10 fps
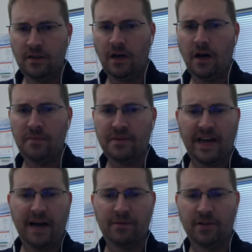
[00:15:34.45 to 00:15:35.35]
uh,
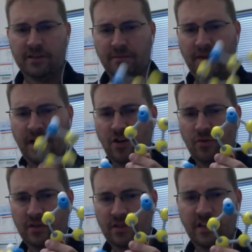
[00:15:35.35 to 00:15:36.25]
metabolism that you
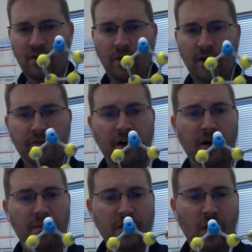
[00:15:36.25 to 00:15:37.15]
would see with
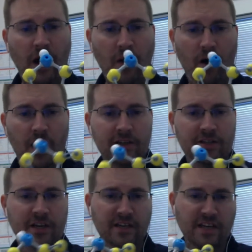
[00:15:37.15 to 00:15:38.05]
um, you know
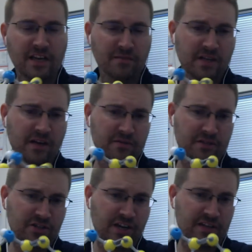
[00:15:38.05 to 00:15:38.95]
ayahuasca and DMT that was
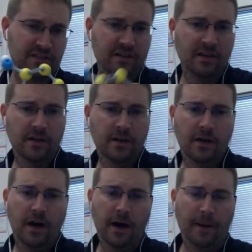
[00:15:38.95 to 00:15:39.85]
ingested.
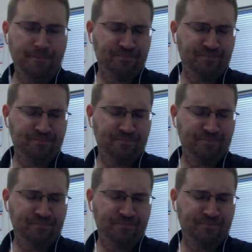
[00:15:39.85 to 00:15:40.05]
Um,